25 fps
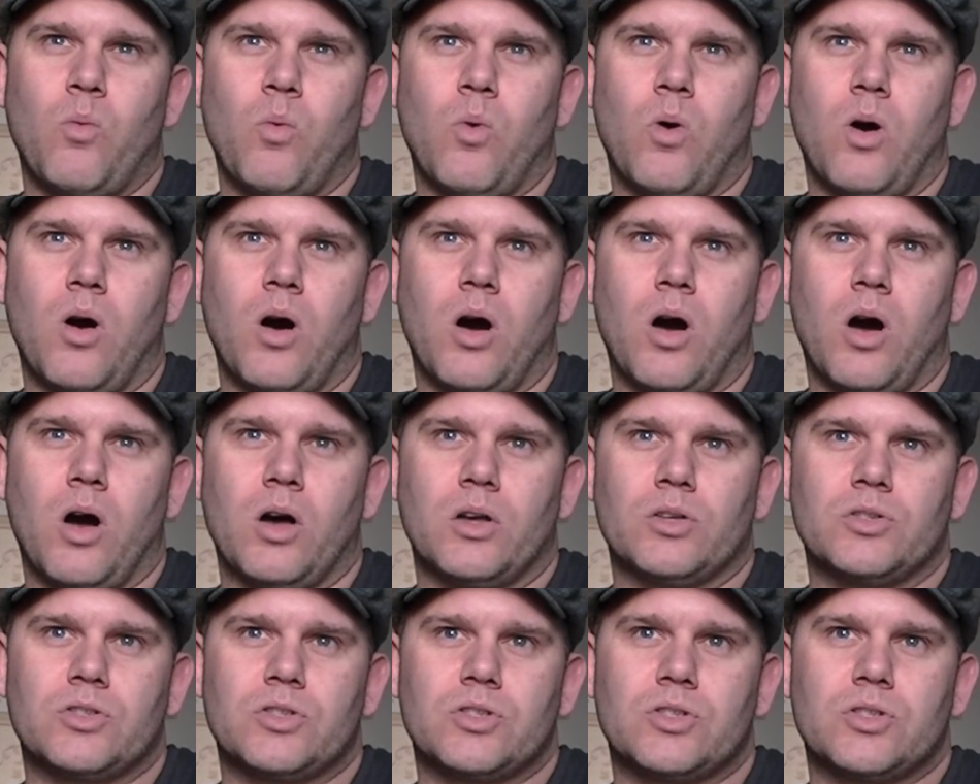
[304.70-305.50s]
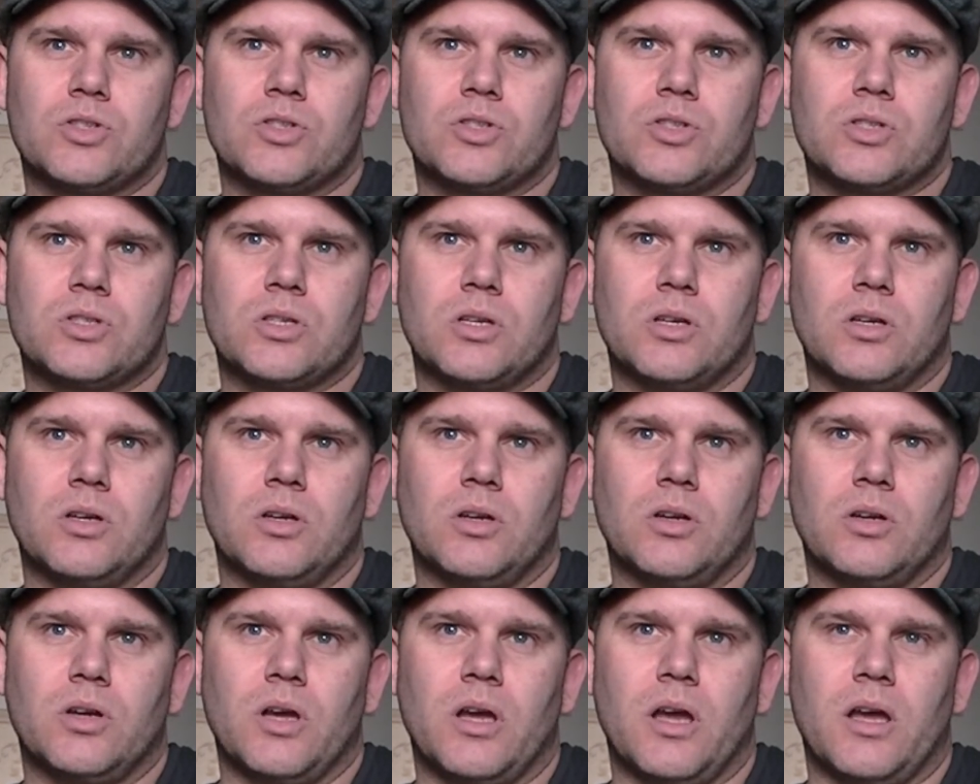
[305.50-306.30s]
was,
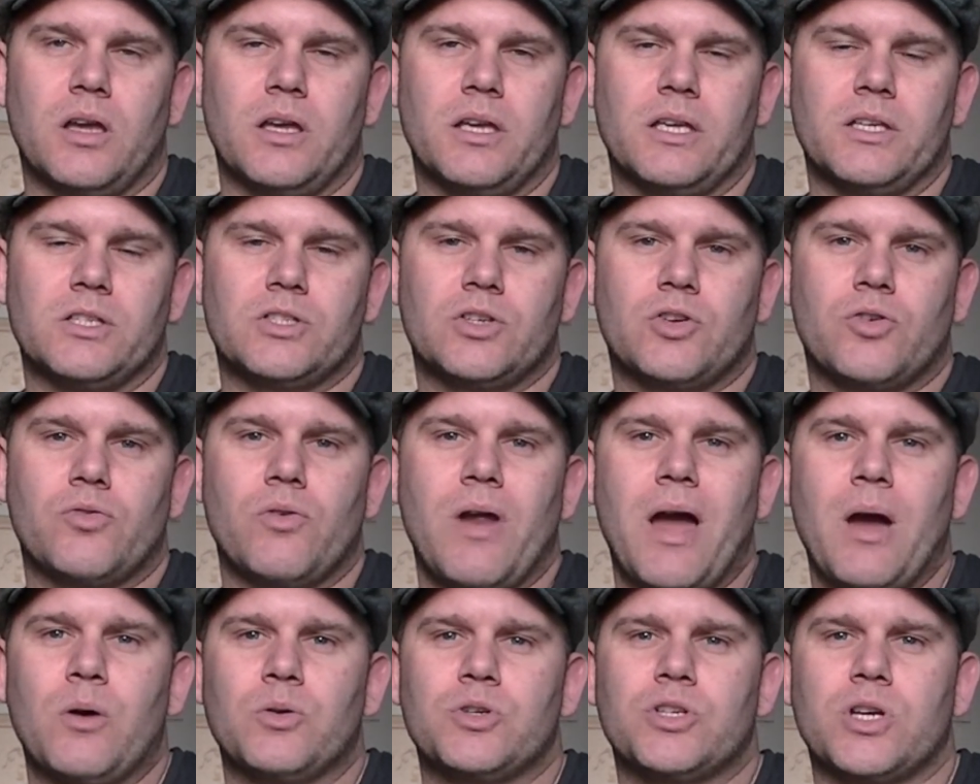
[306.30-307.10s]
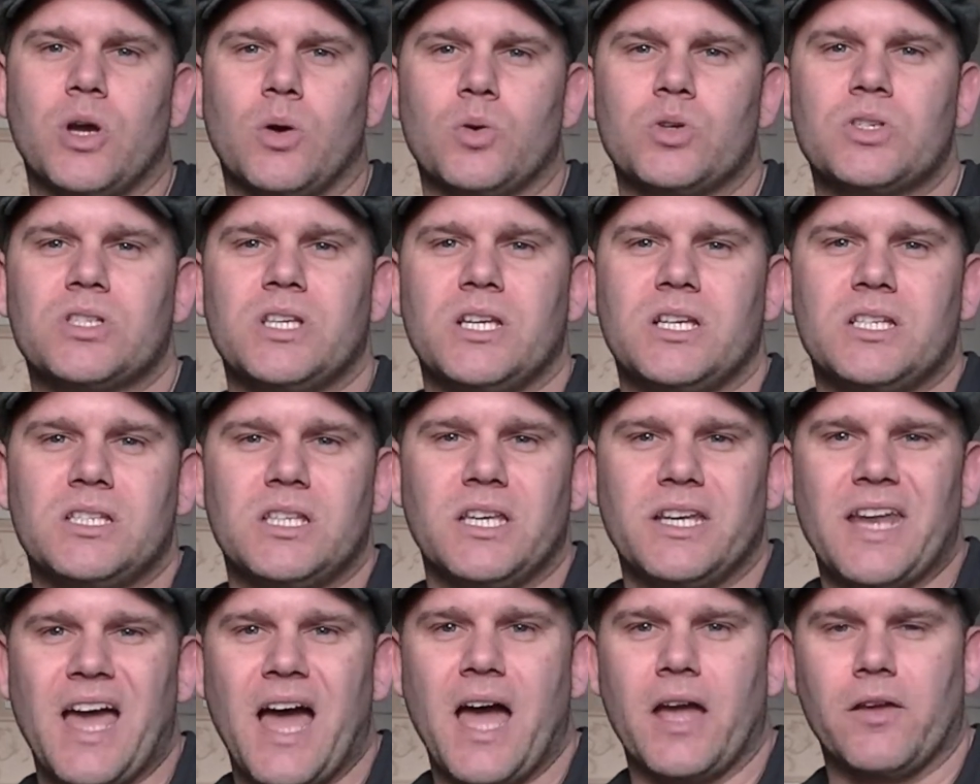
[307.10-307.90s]
it's Groucho
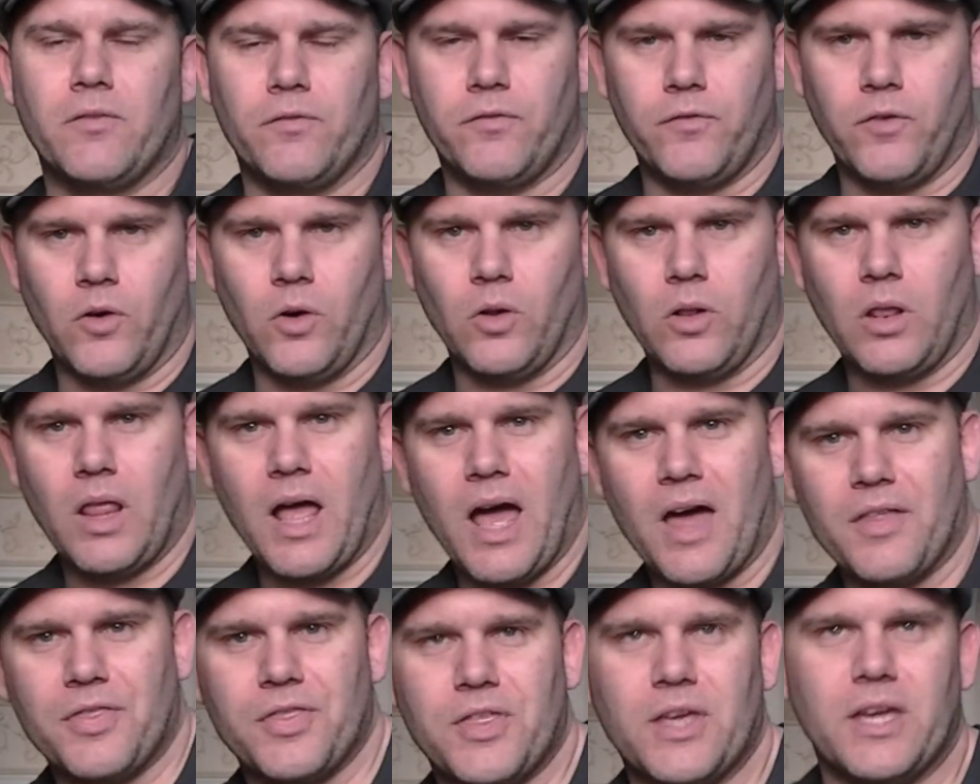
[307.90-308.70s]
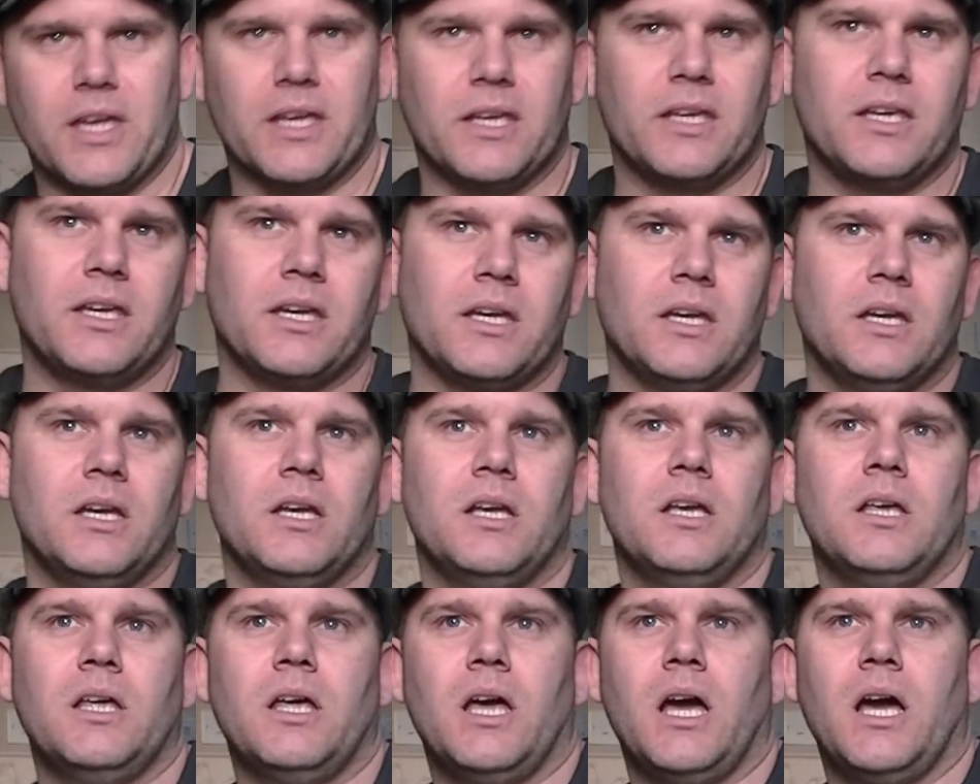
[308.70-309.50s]
69 full, I think.
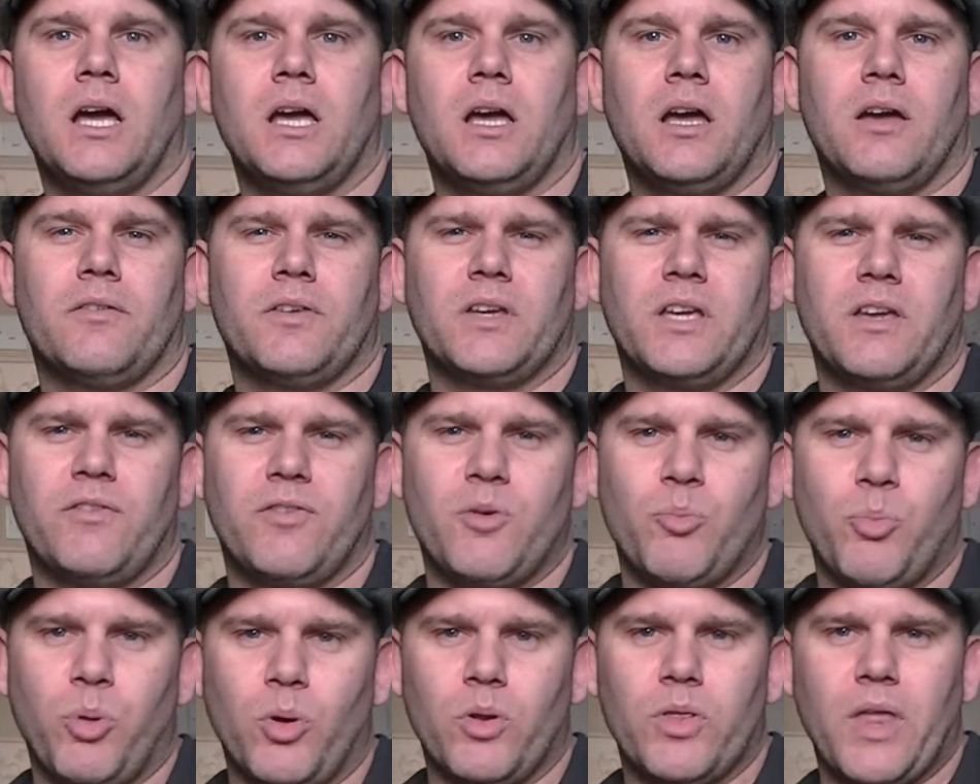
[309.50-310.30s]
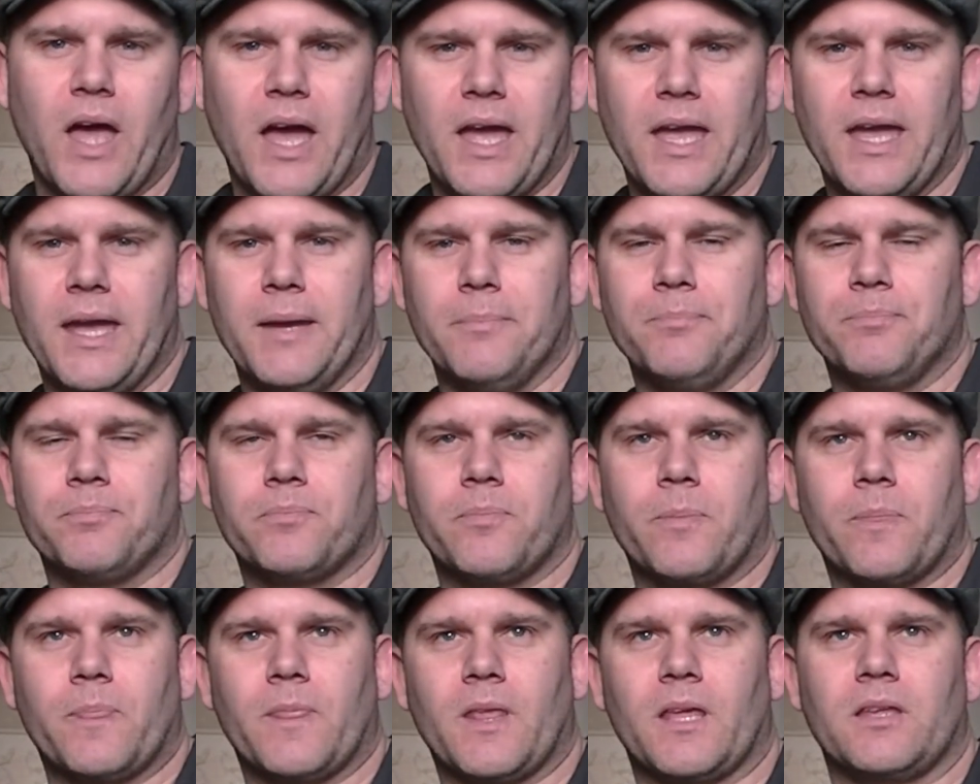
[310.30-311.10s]
I think if you put that in,
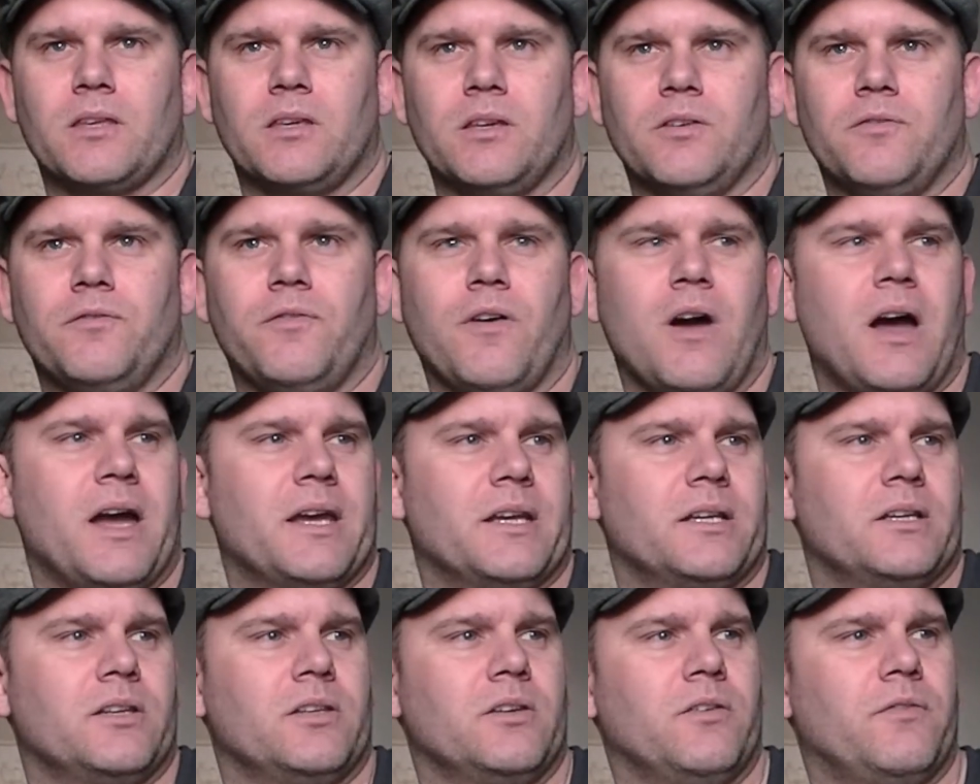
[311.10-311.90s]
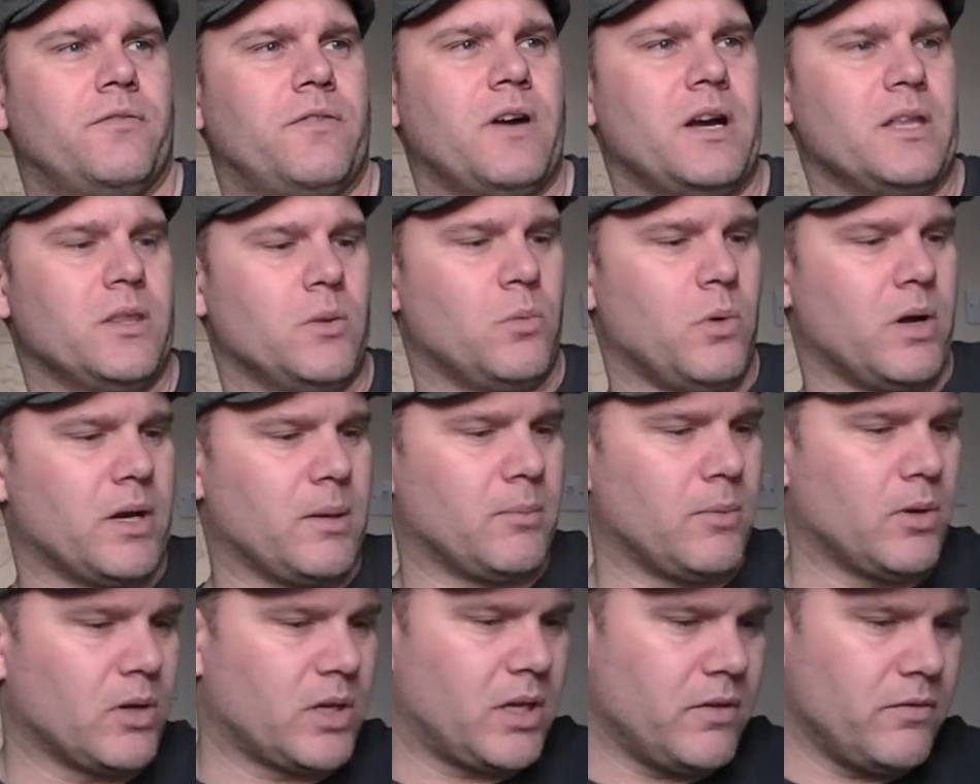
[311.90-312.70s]
you'd find the one
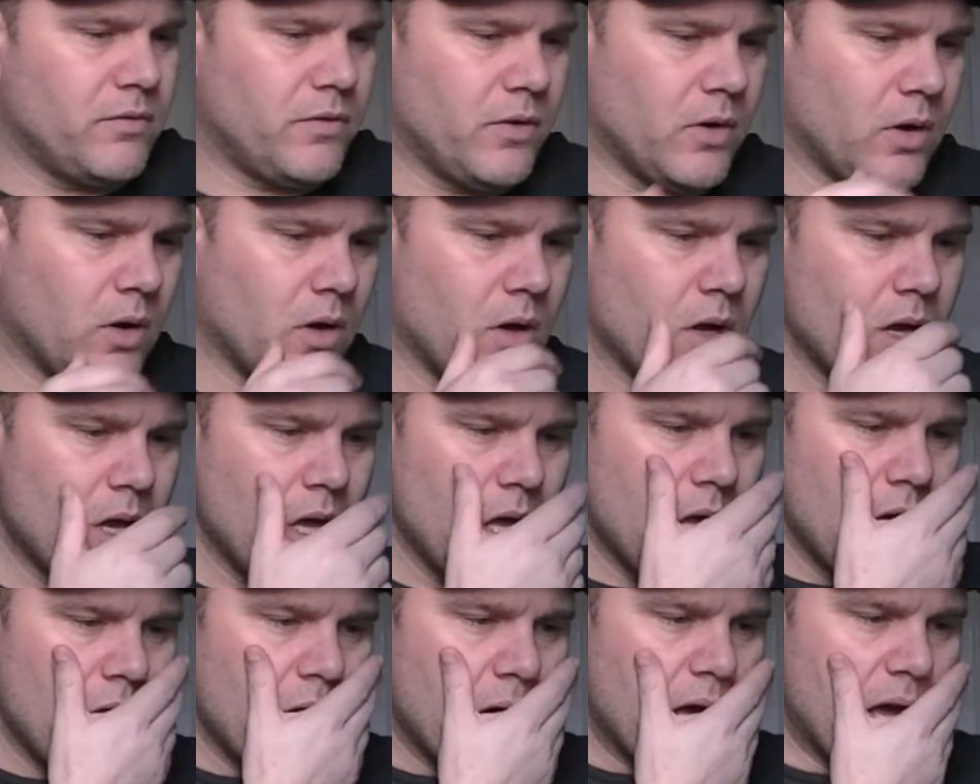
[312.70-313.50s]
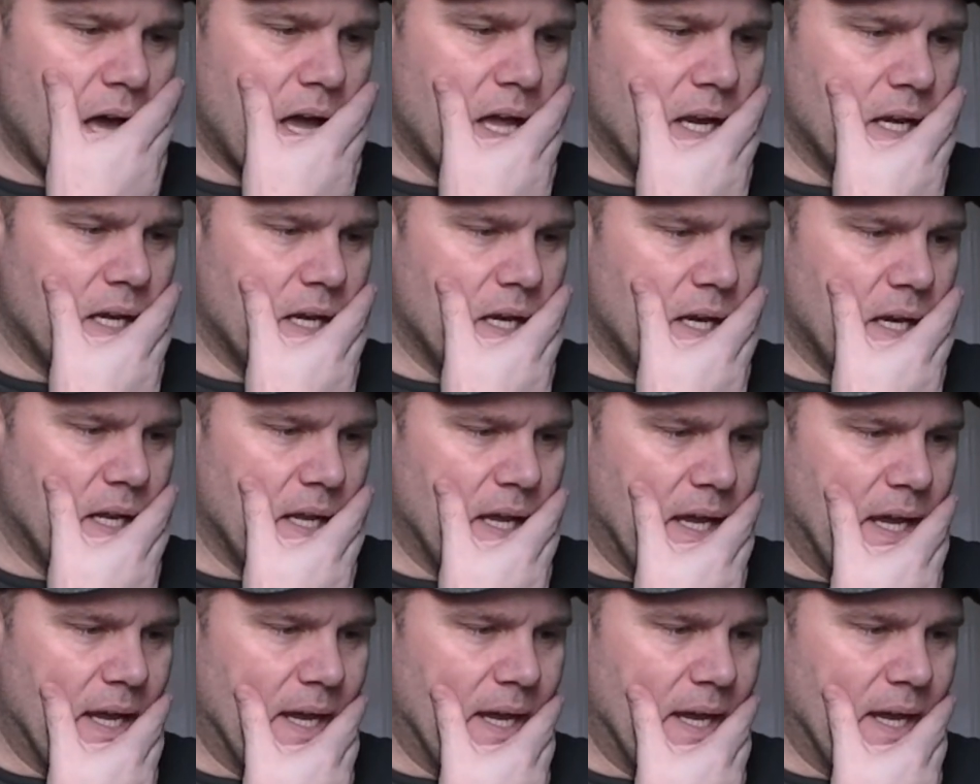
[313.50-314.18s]
I'm looking for. And